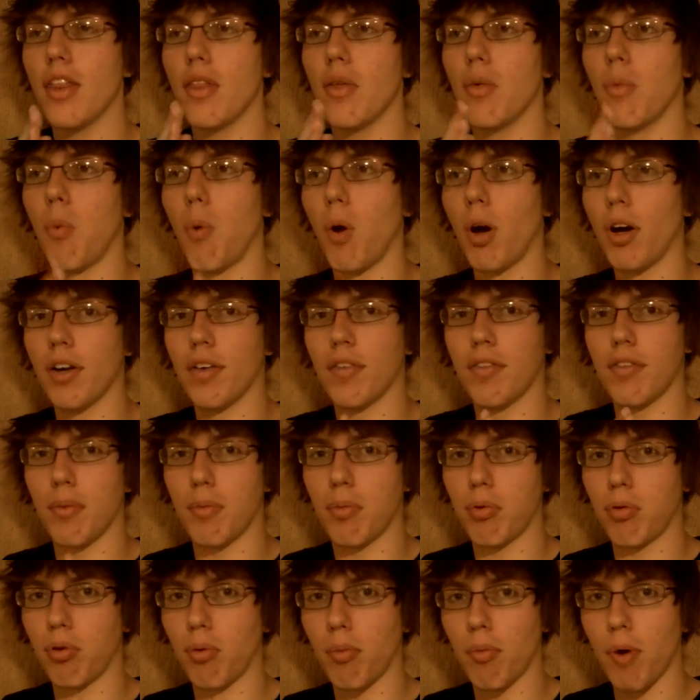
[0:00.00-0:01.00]
one of the
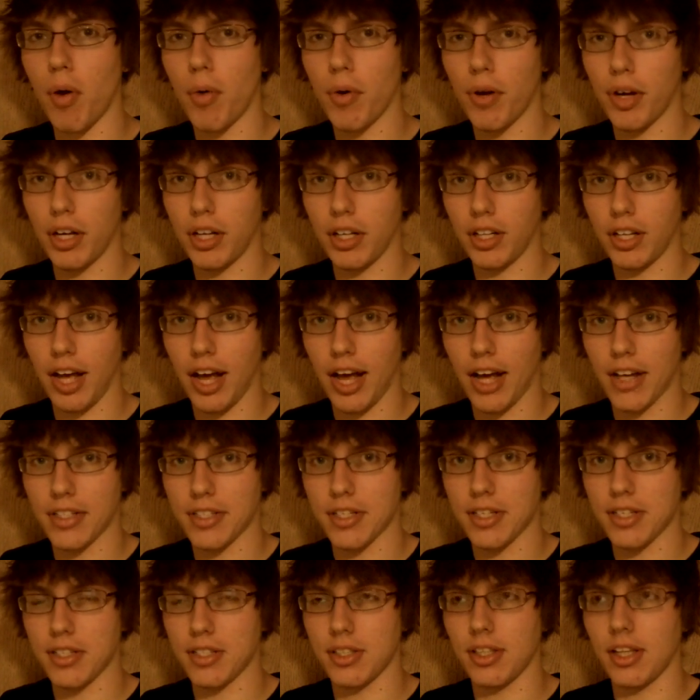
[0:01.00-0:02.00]
promoted
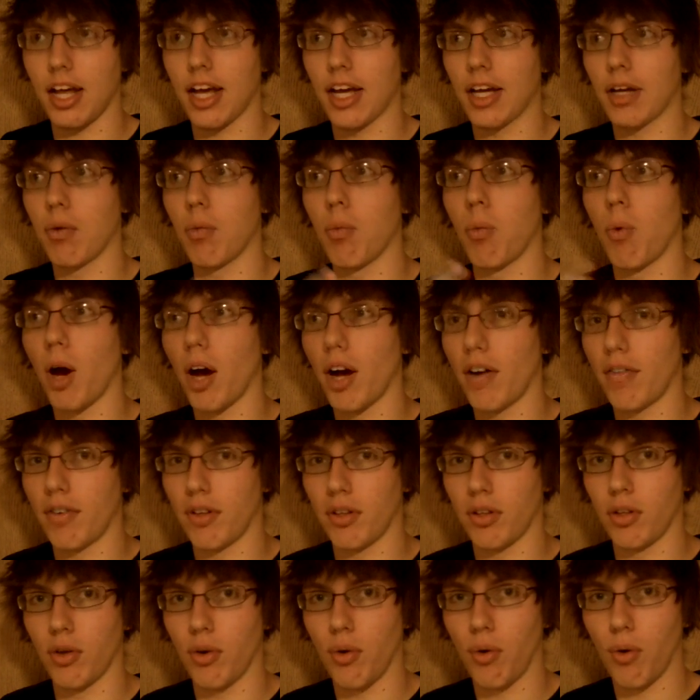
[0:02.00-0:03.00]
classes like
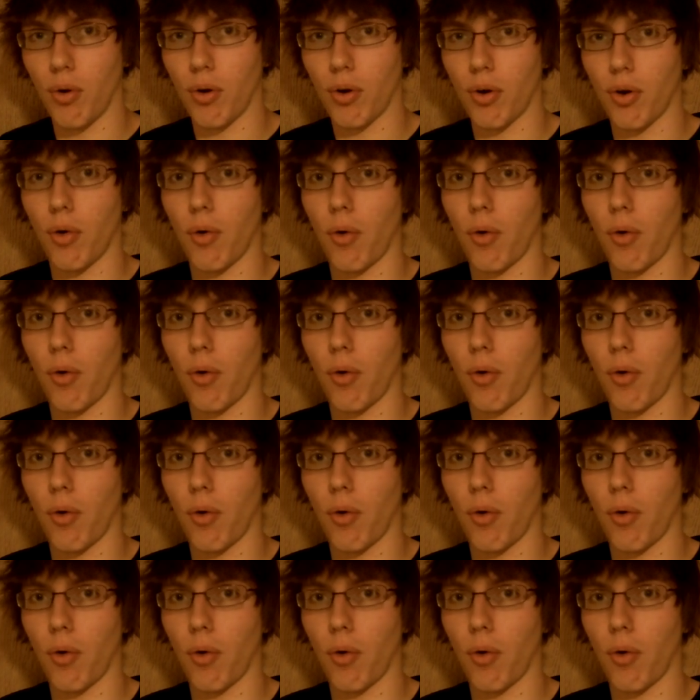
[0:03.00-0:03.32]
Wyvern Lord